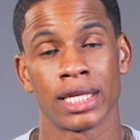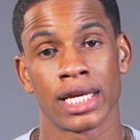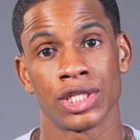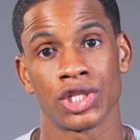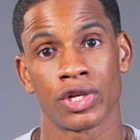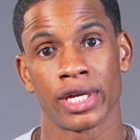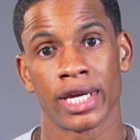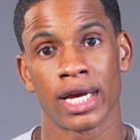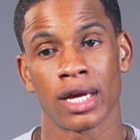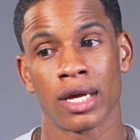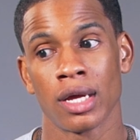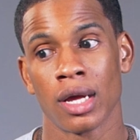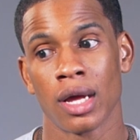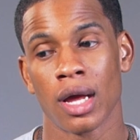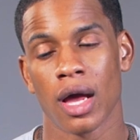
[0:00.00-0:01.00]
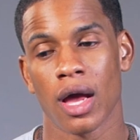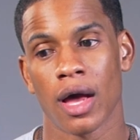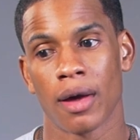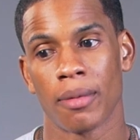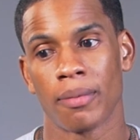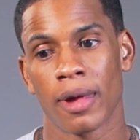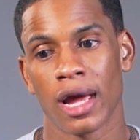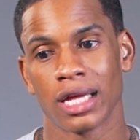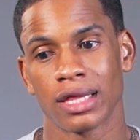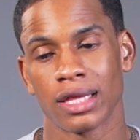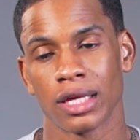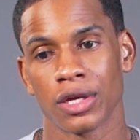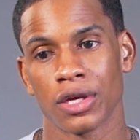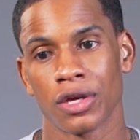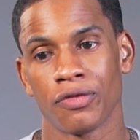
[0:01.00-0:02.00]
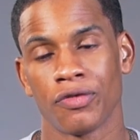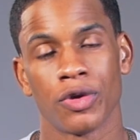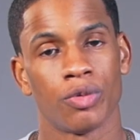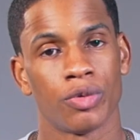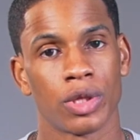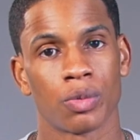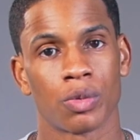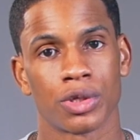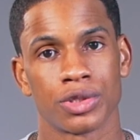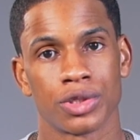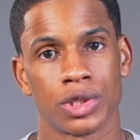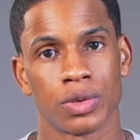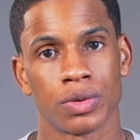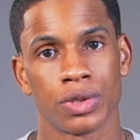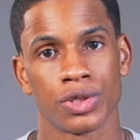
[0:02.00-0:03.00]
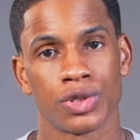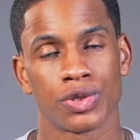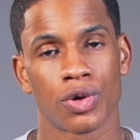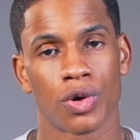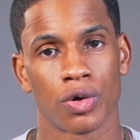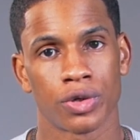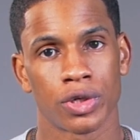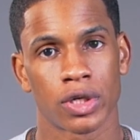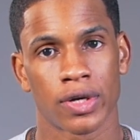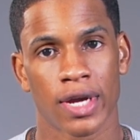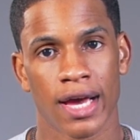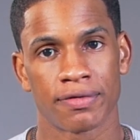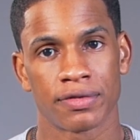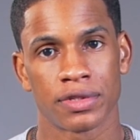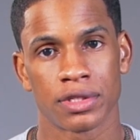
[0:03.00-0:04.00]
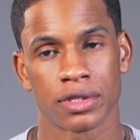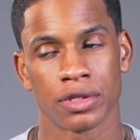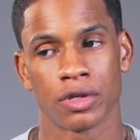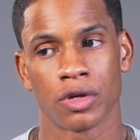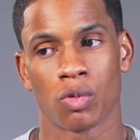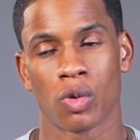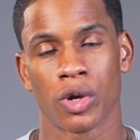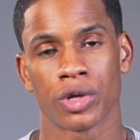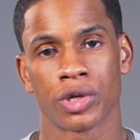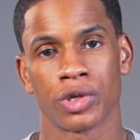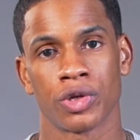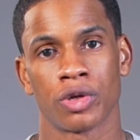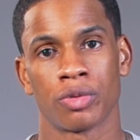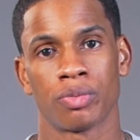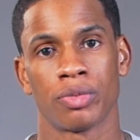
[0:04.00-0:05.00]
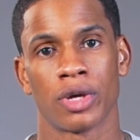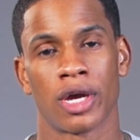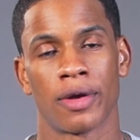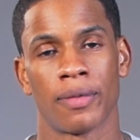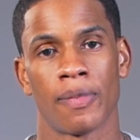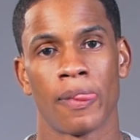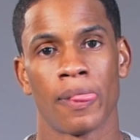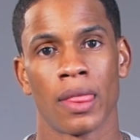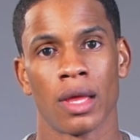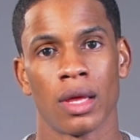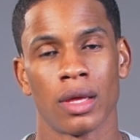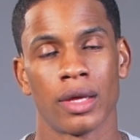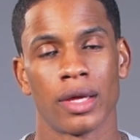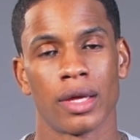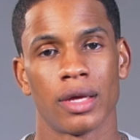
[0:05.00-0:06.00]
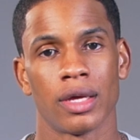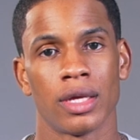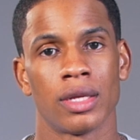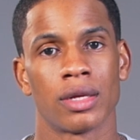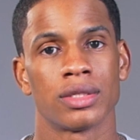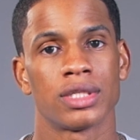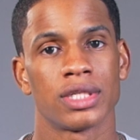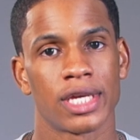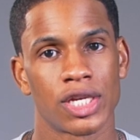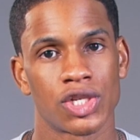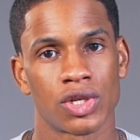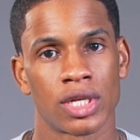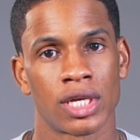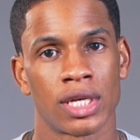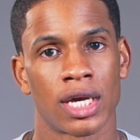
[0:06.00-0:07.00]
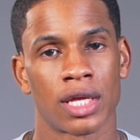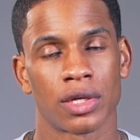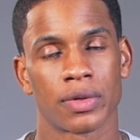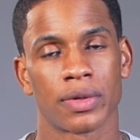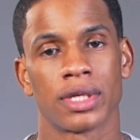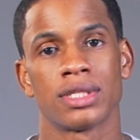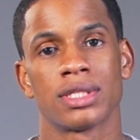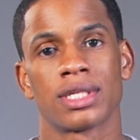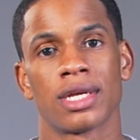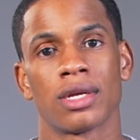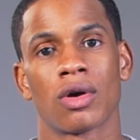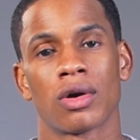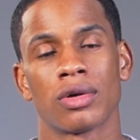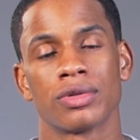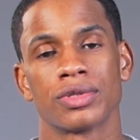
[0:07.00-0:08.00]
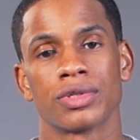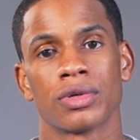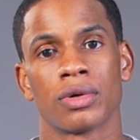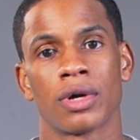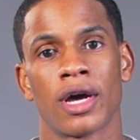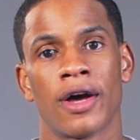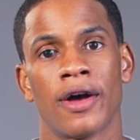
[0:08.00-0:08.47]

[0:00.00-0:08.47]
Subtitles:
Nigeria. I think if you really want to do it, you should hone your craft, work on your enunciation and eloquence, and also